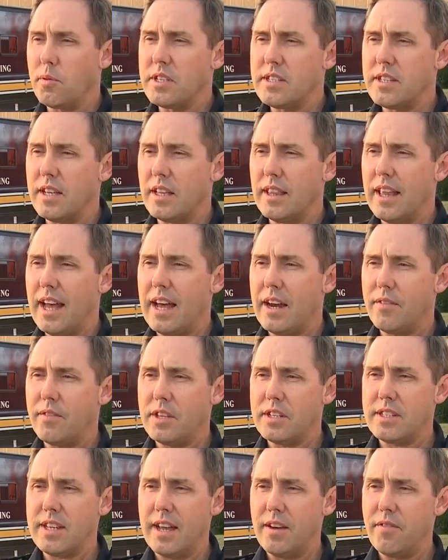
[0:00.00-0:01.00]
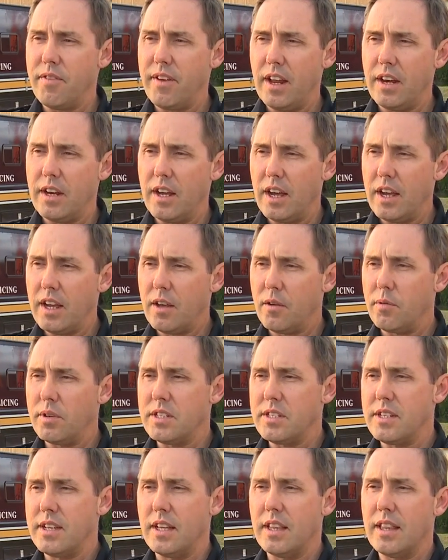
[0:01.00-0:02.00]
We see a lot of this on Van Dyke. We
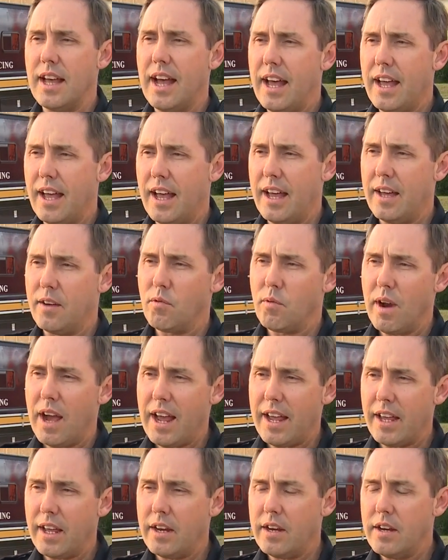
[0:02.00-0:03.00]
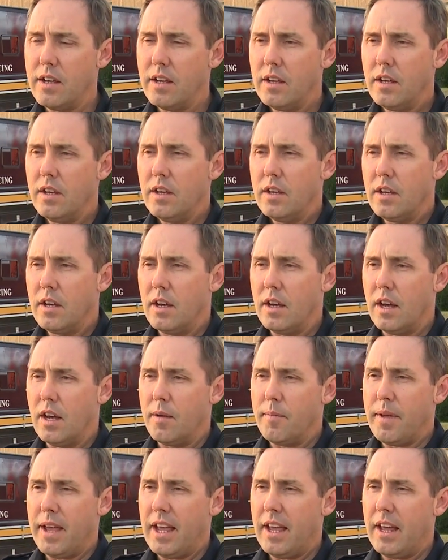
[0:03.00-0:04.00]
see a lot on Ryan
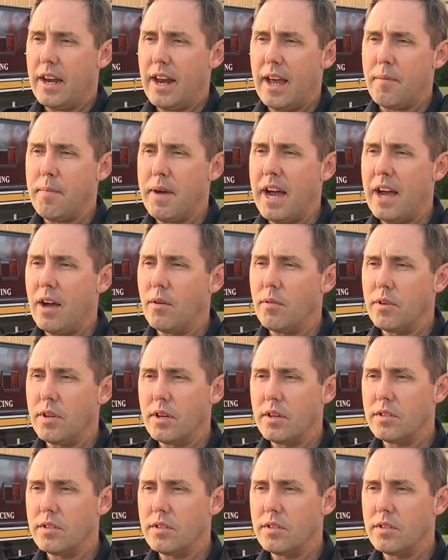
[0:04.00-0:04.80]
um, and on Mound.